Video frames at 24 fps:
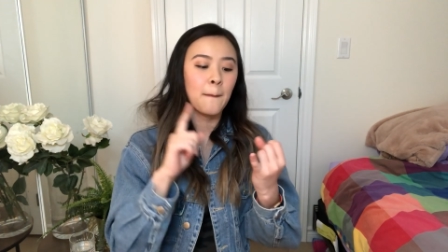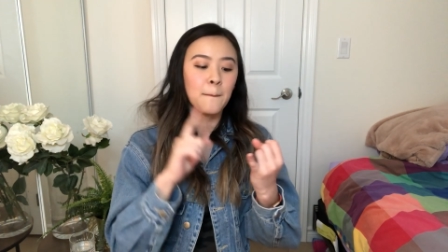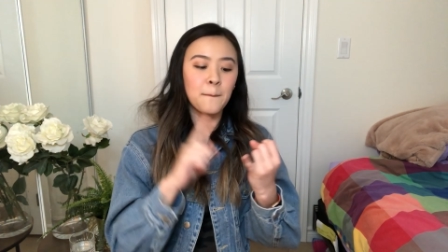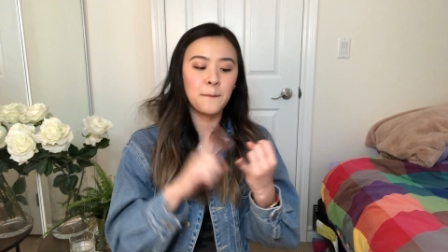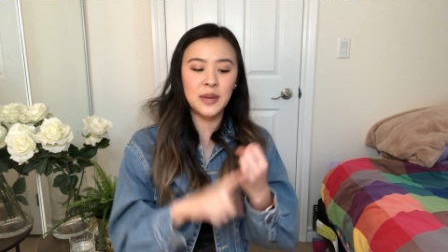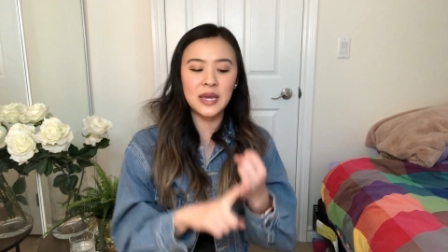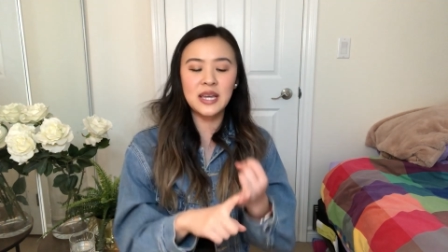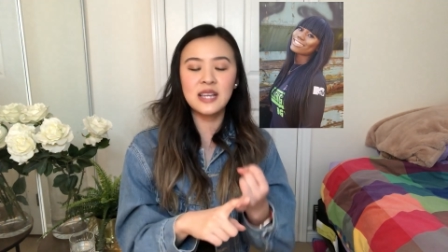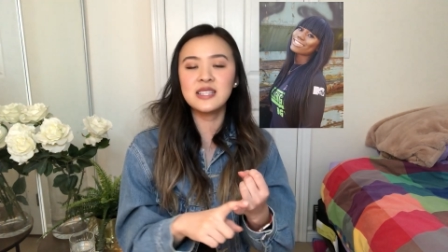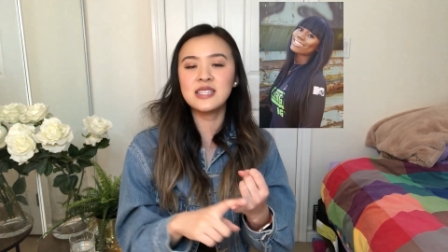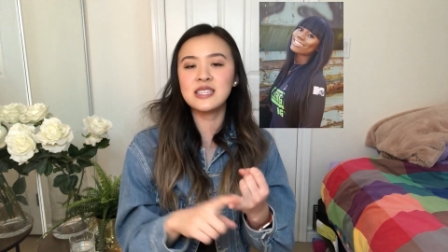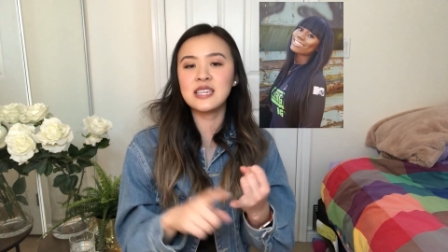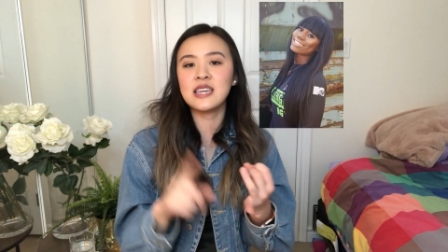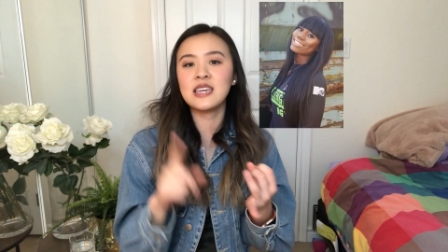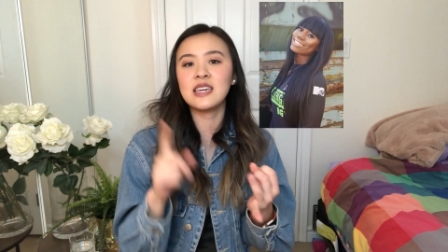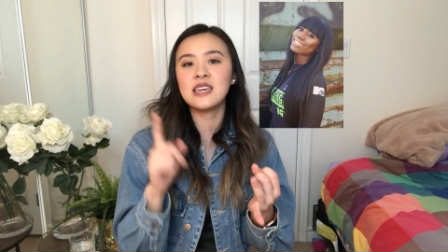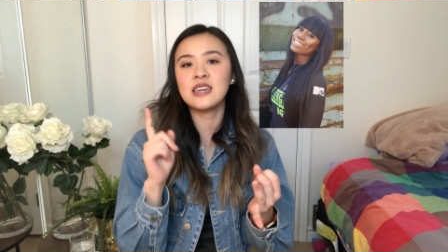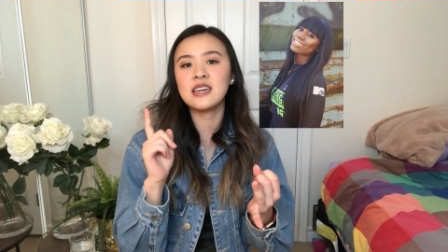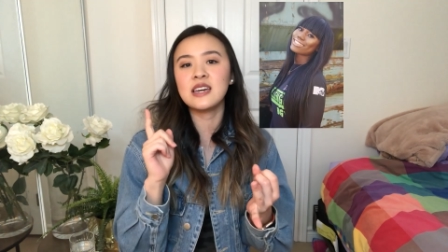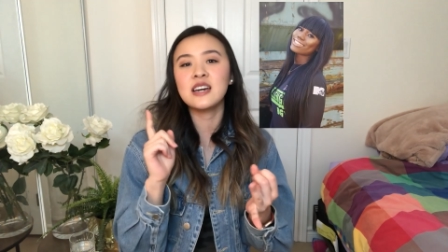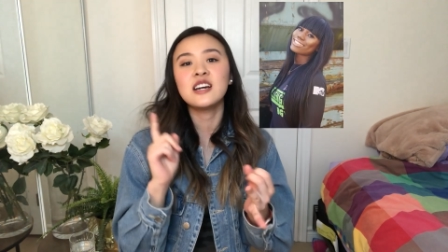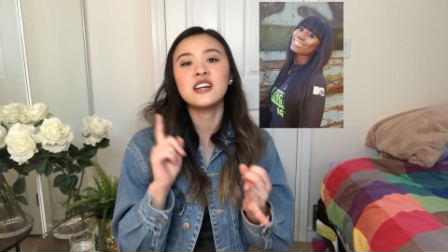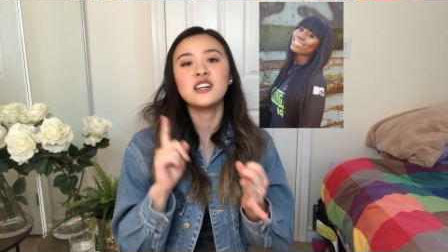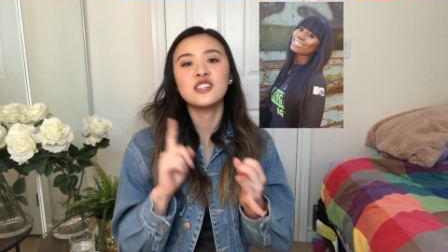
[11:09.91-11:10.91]
Big
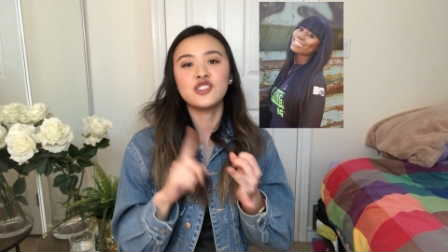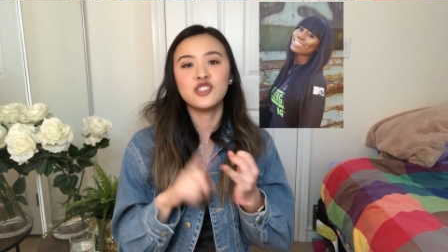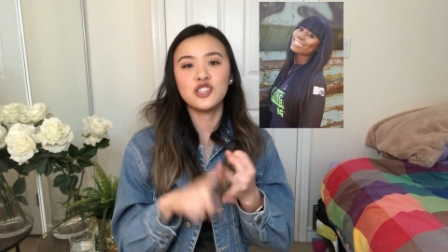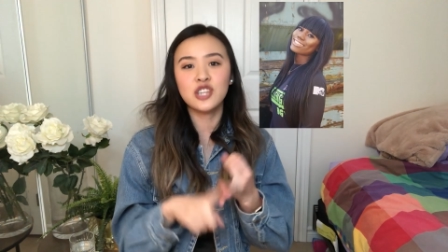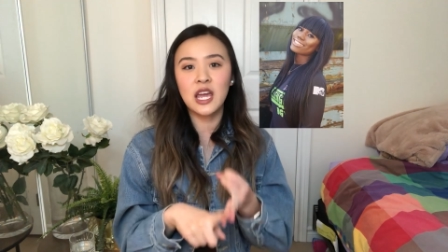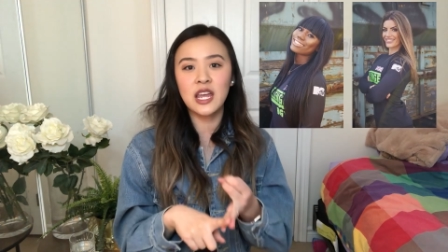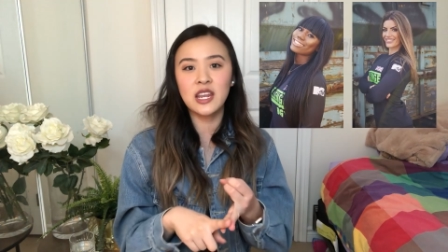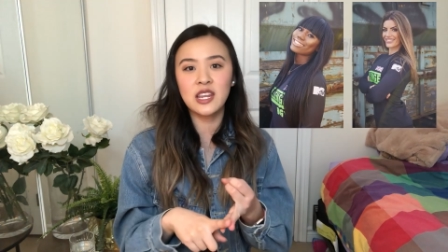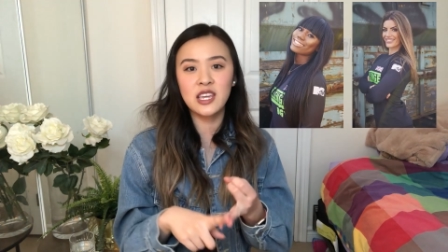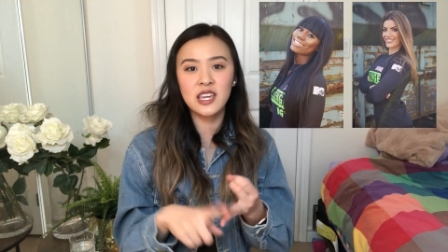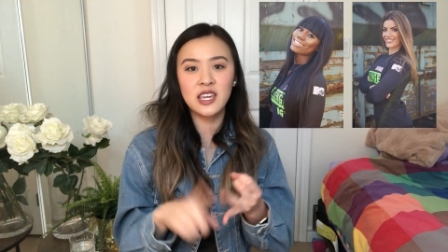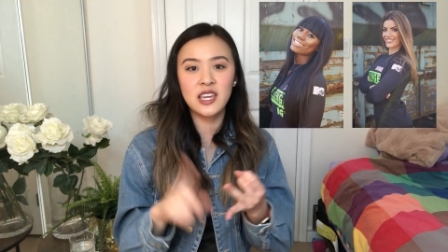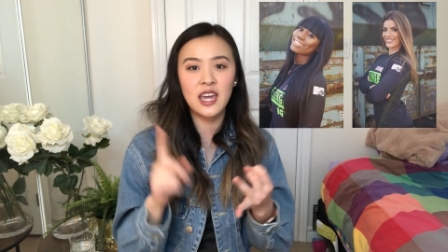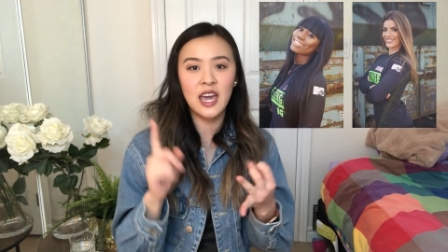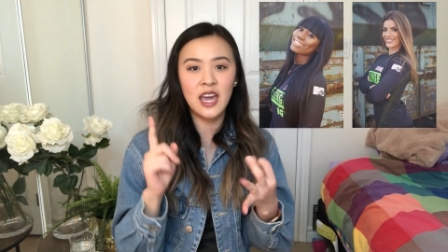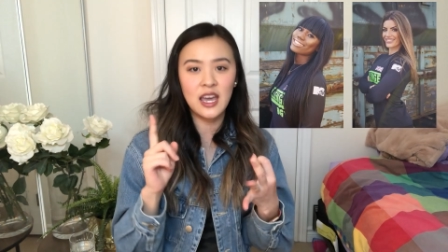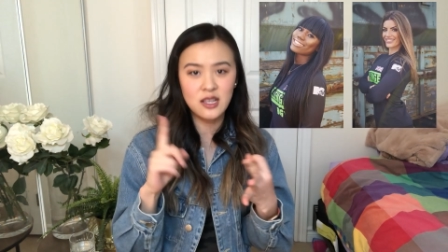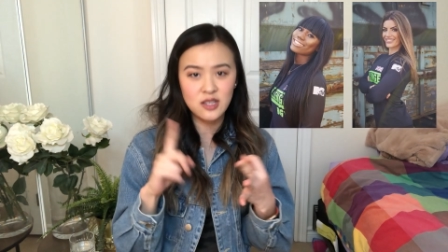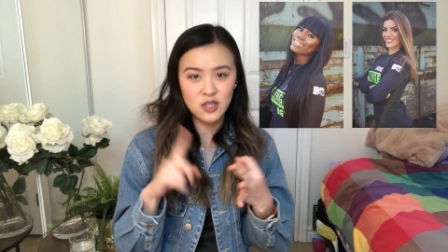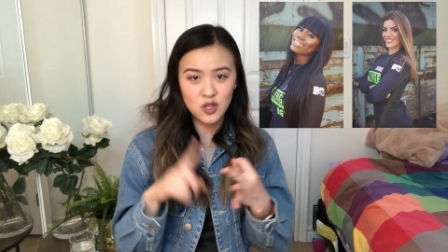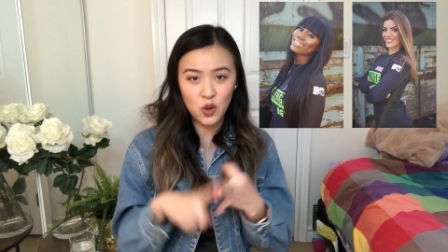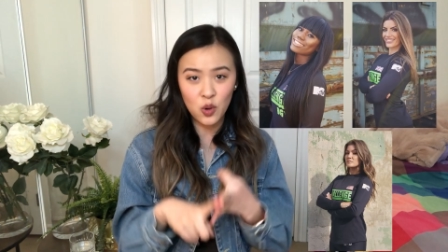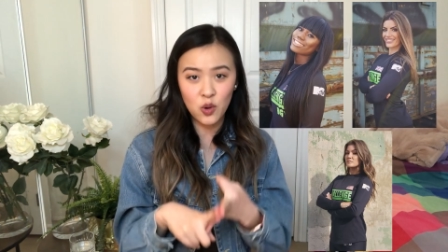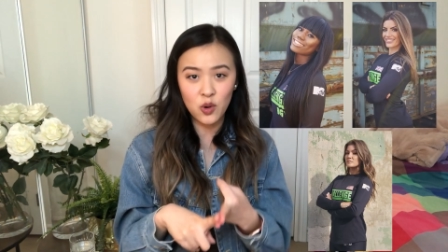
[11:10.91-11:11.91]
T, Jenny,
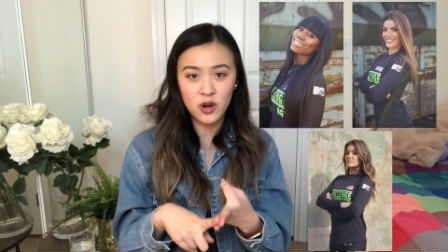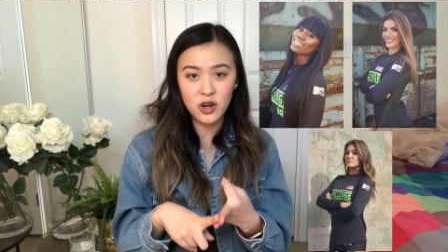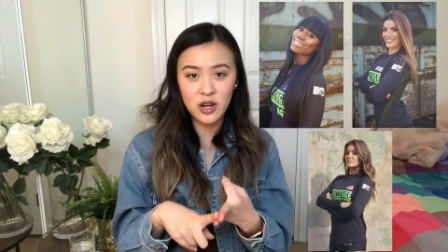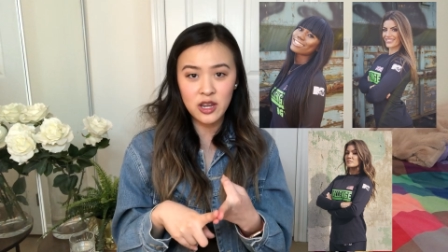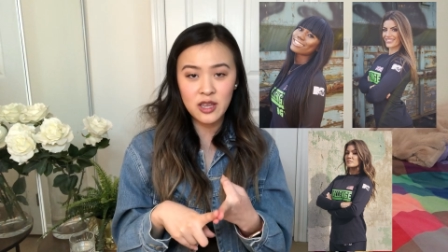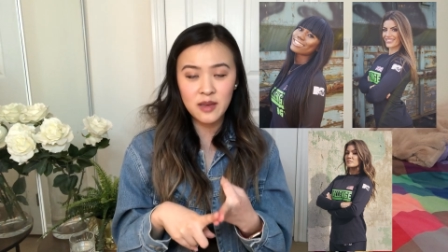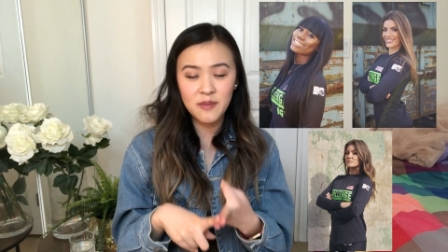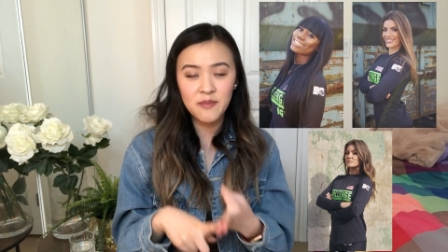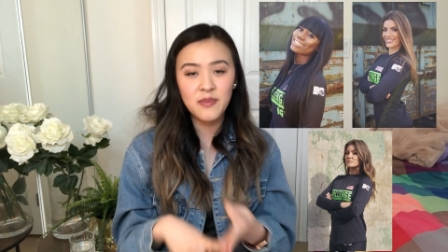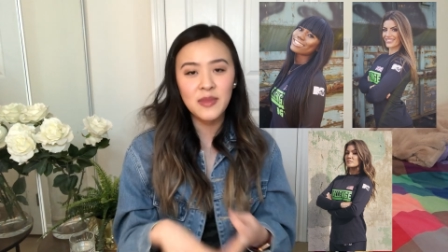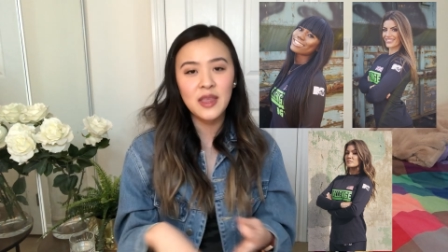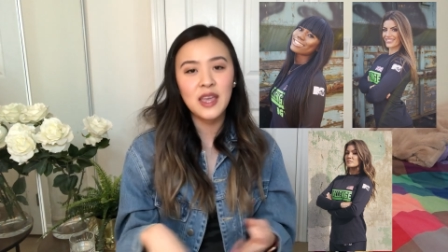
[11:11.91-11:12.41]
and Tori.